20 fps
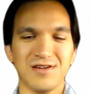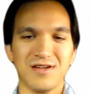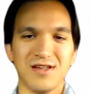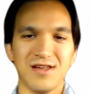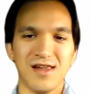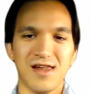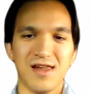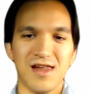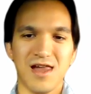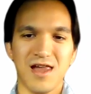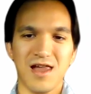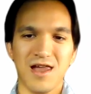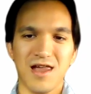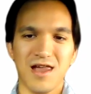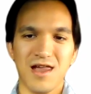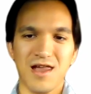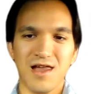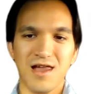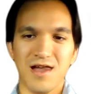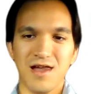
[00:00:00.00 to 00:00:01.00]

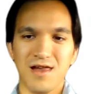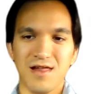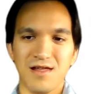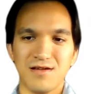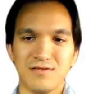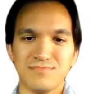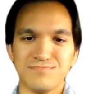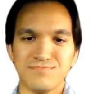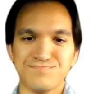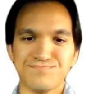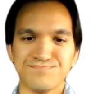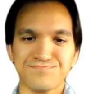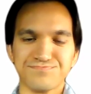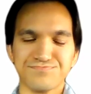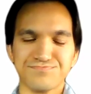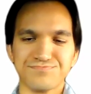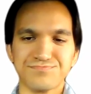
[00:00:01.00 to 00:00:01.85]
Nobody speaks.